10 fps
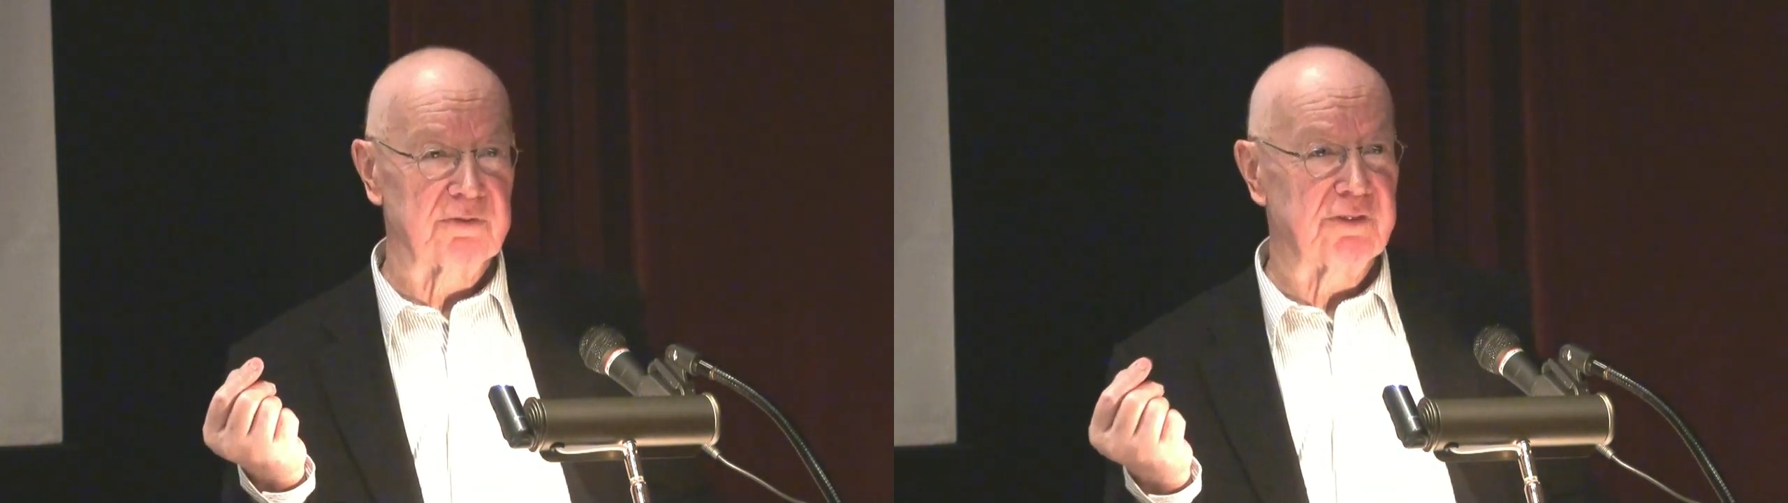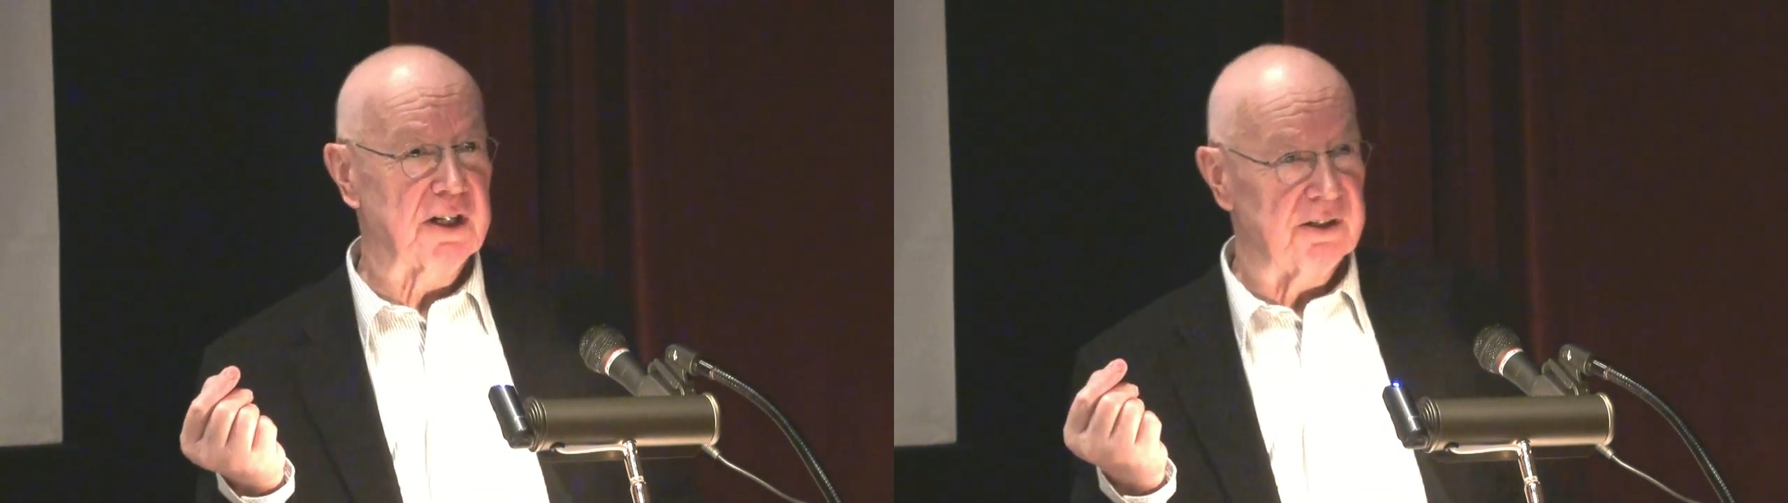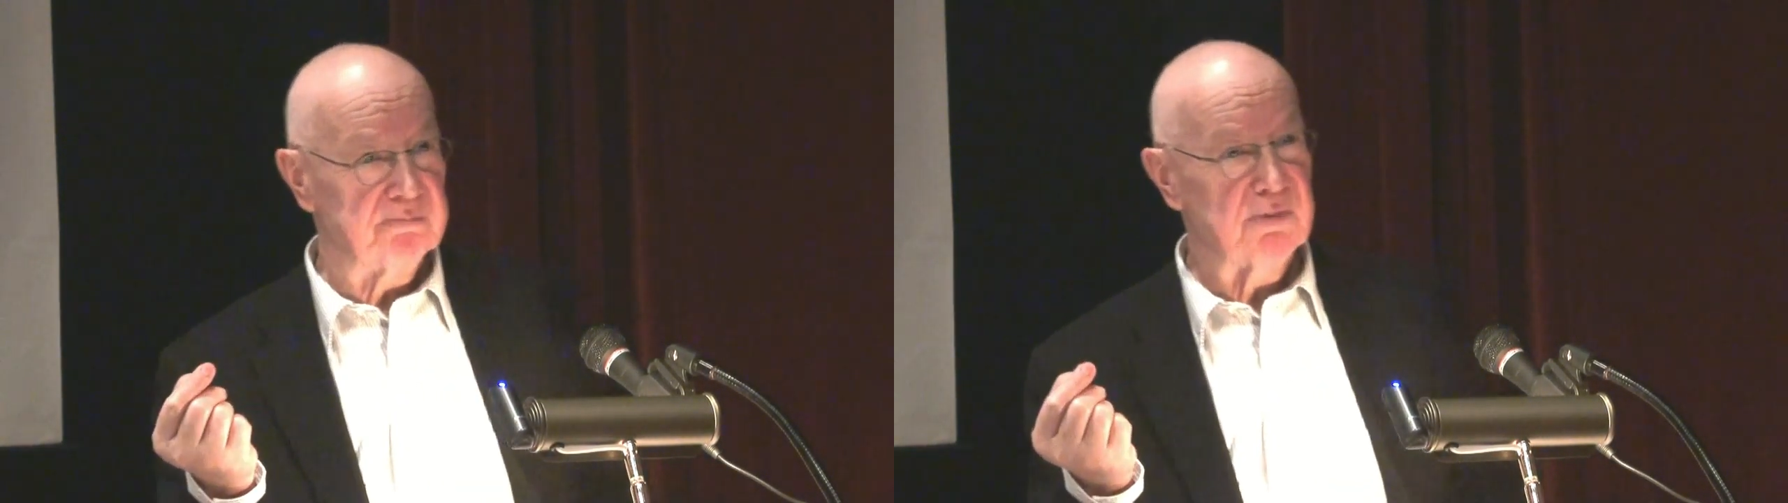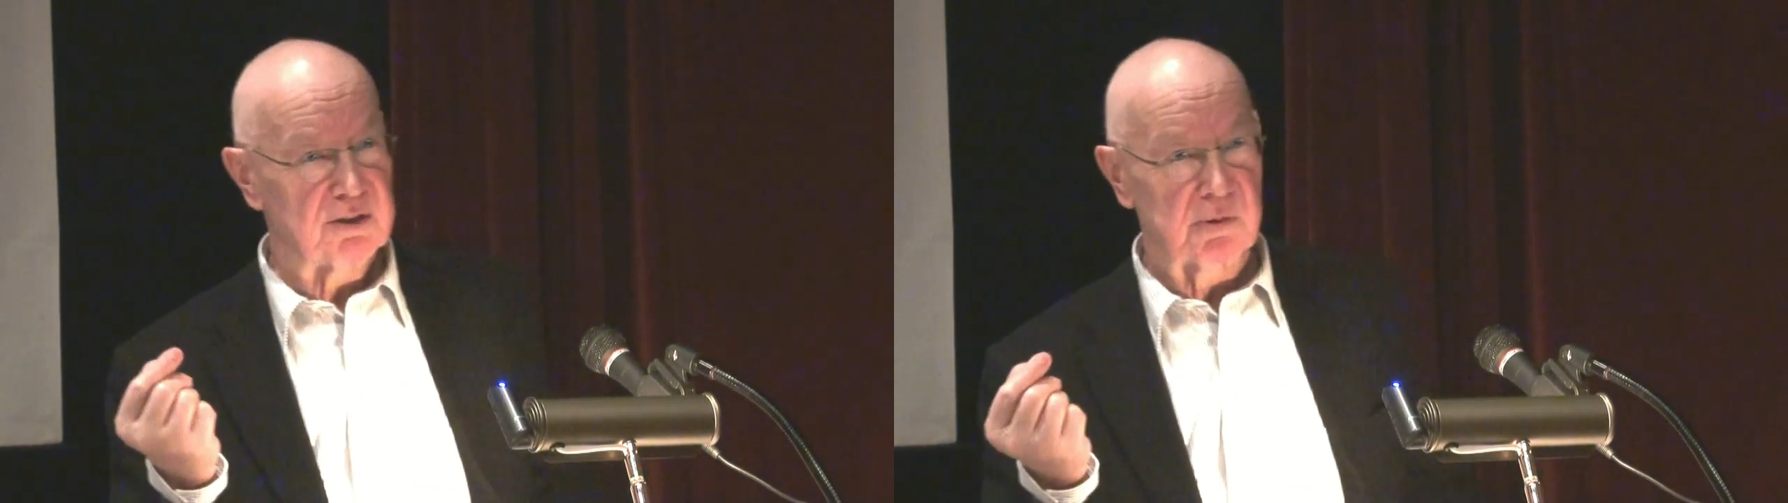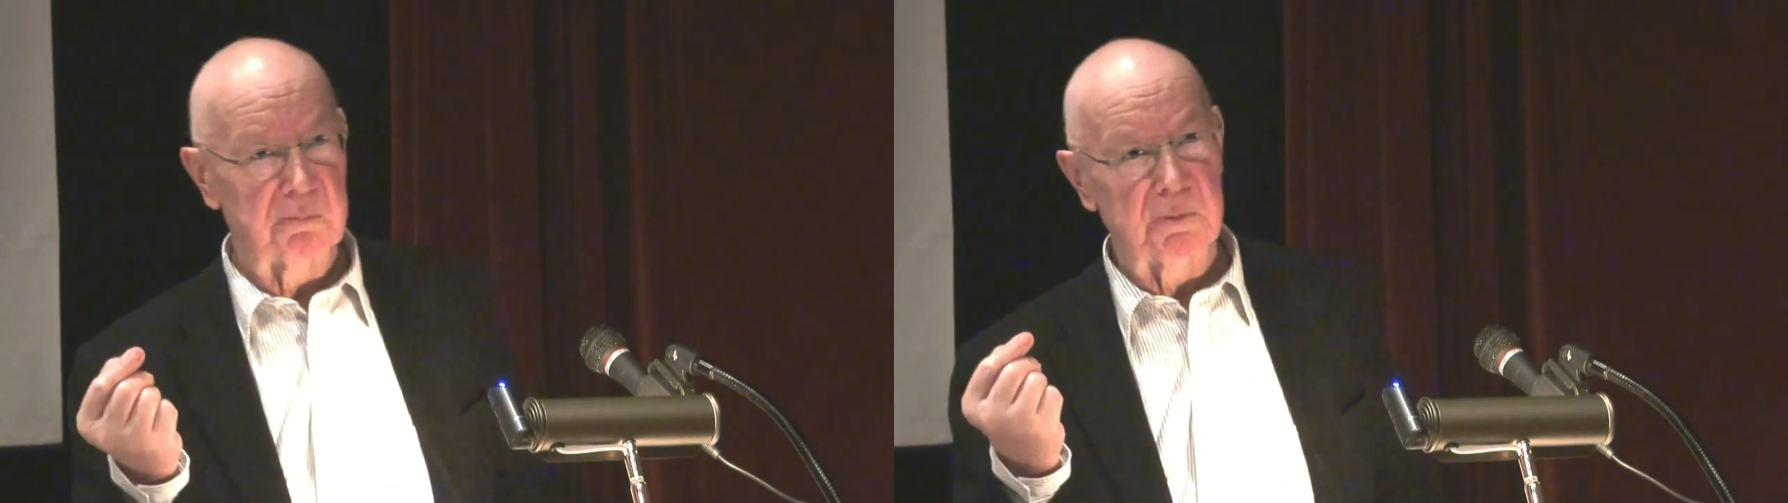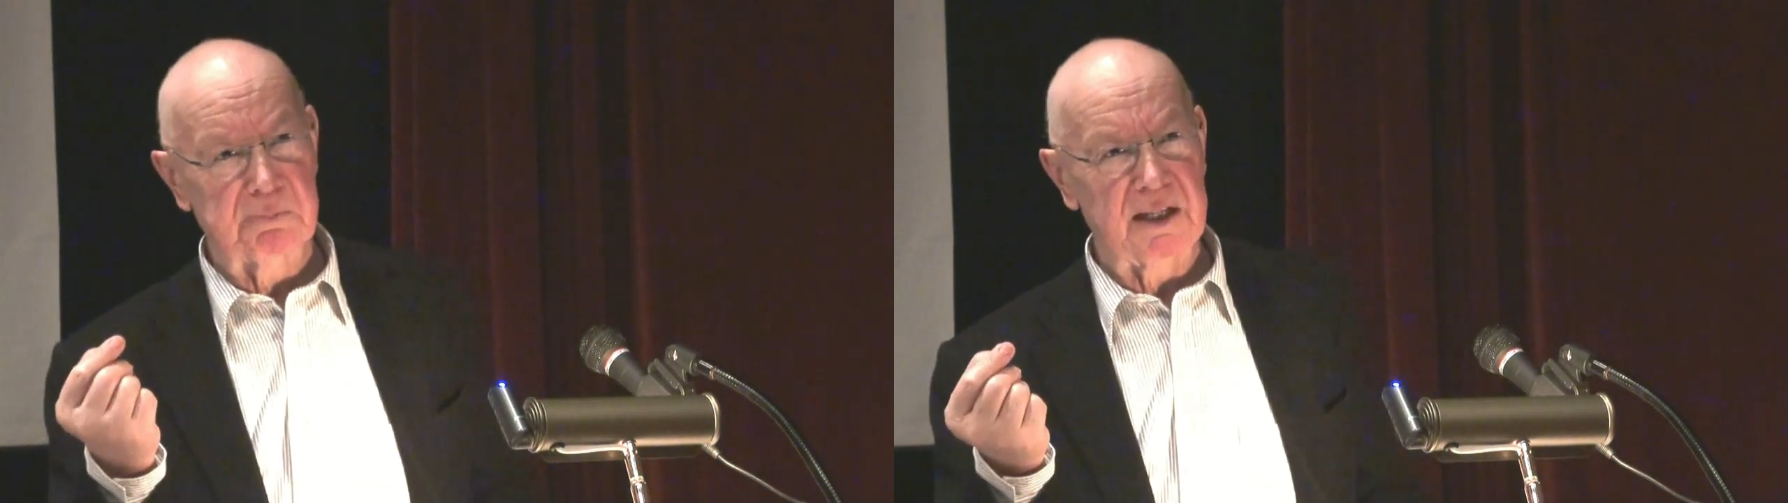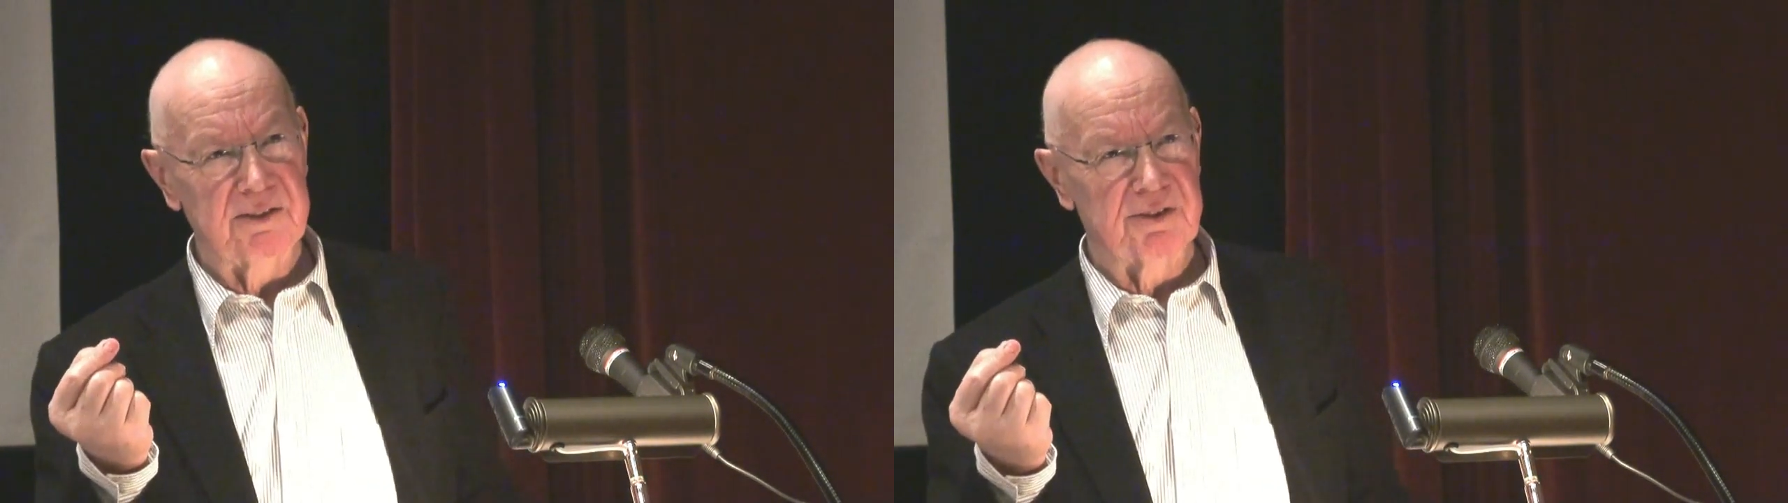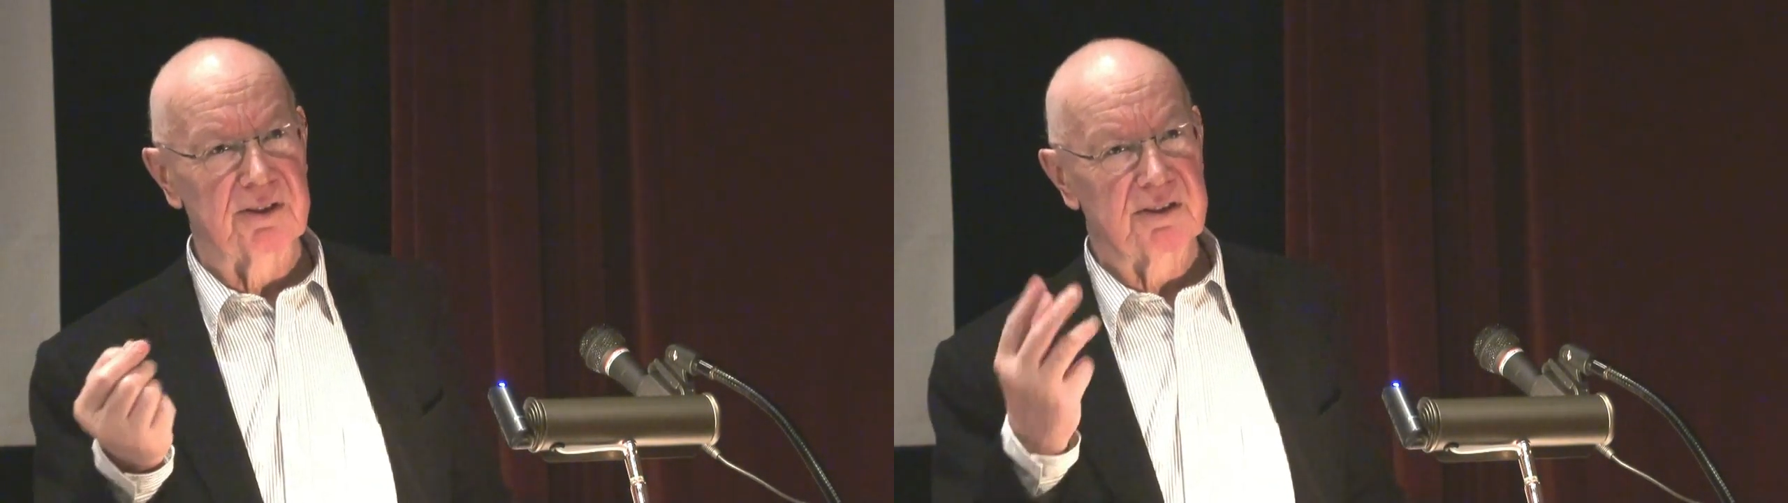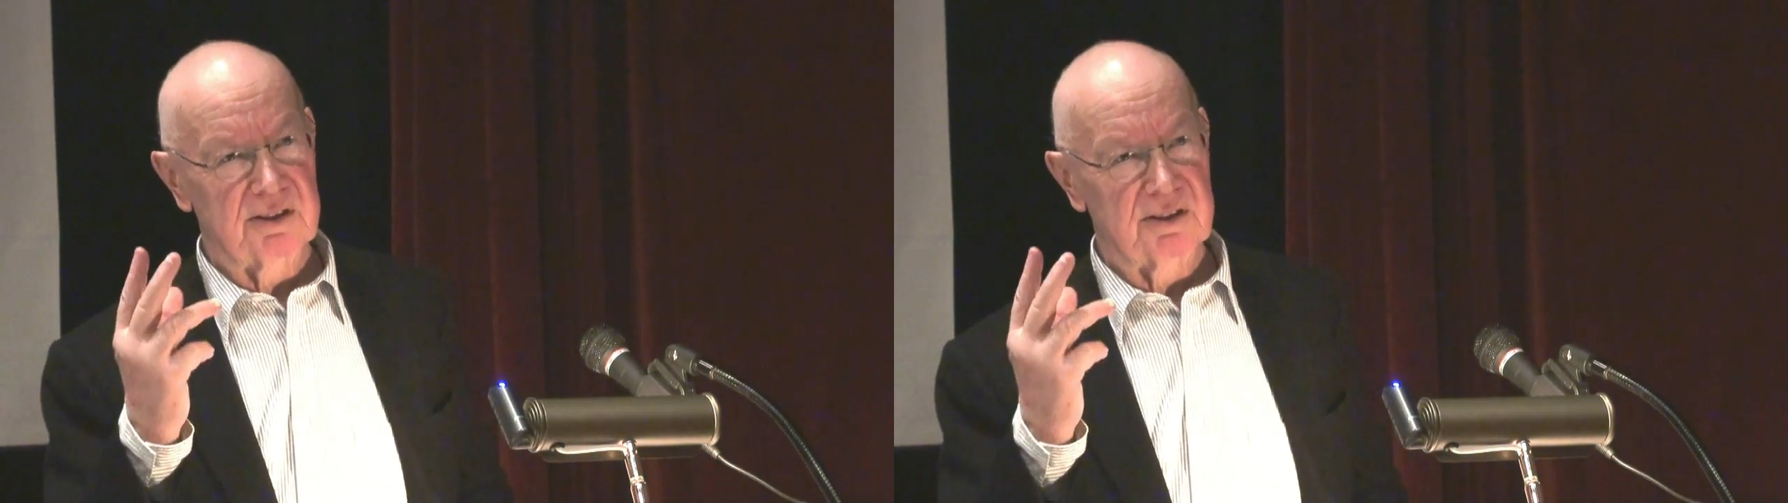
very miserable painter.